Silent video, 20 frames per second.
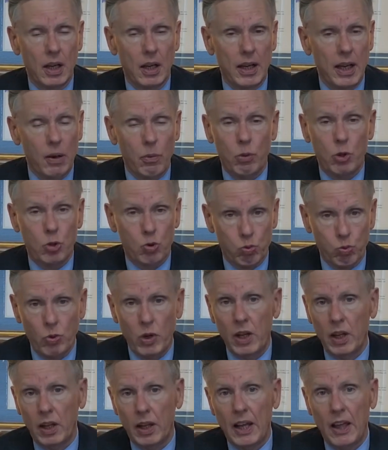It was
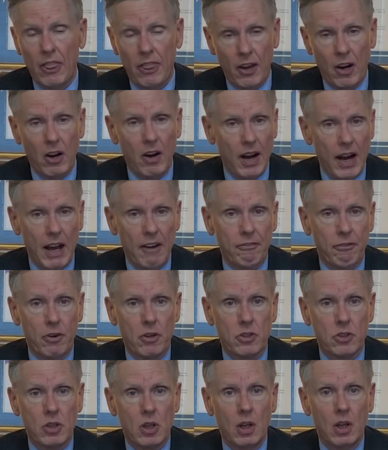really their
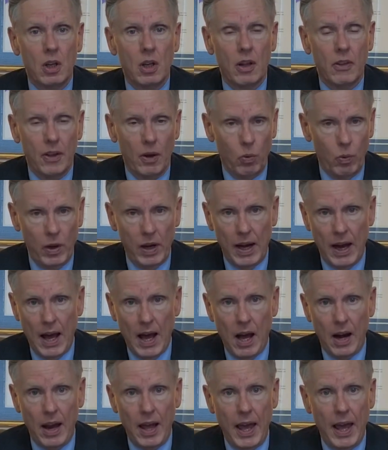efforts that went
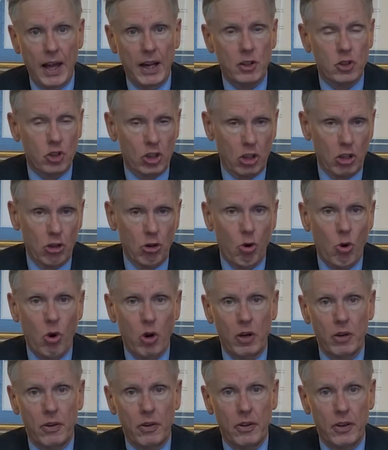out and
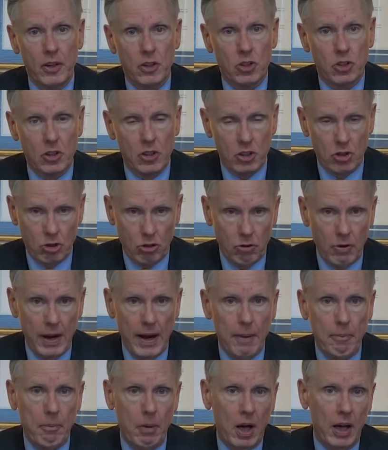secured this
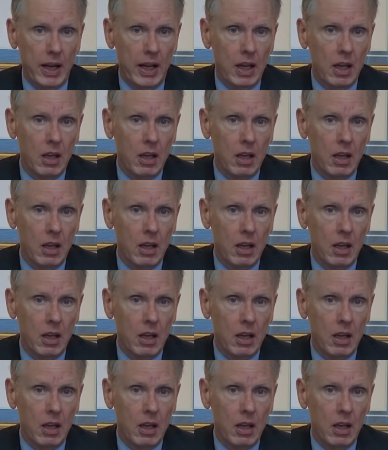grant money